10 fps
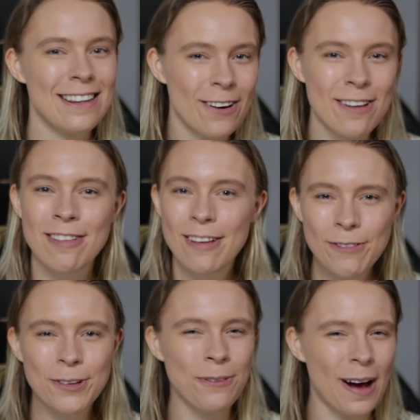there are
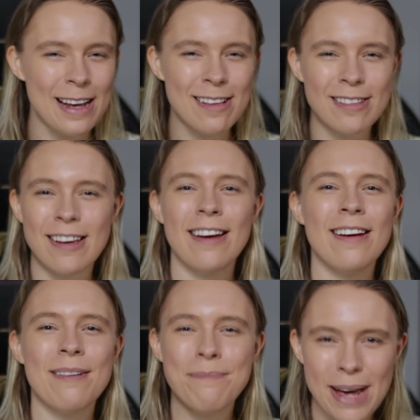several ways to
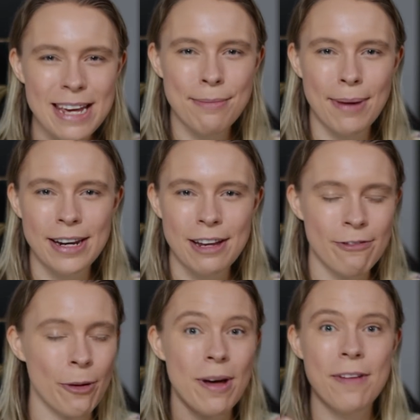make money
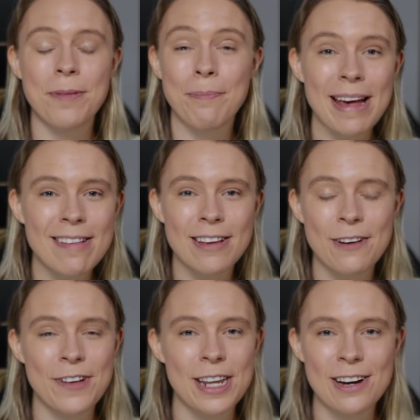from the
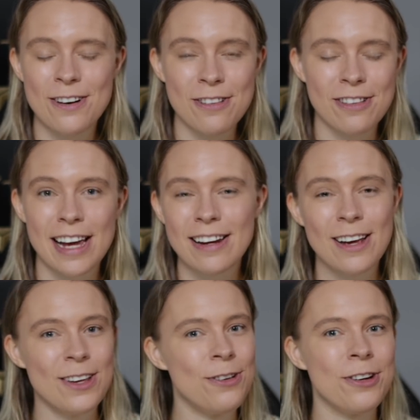basic videos that
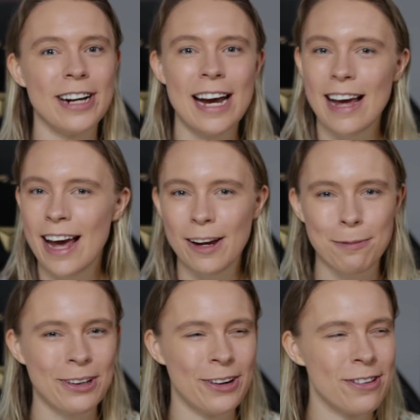you create and
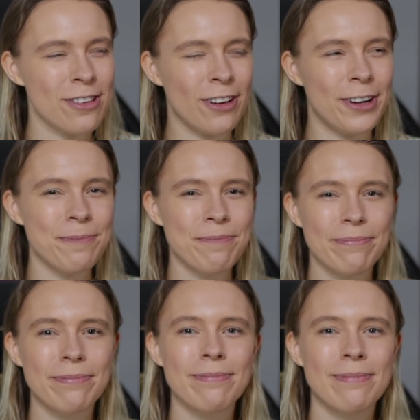upload. So
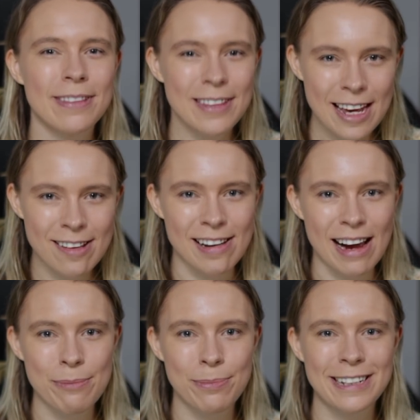next
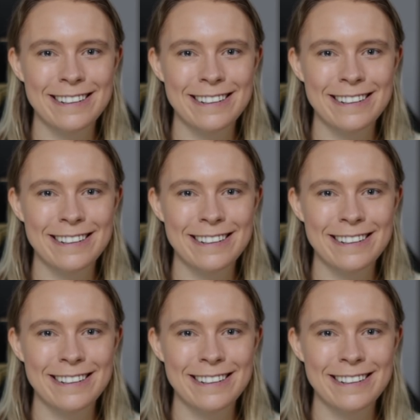up,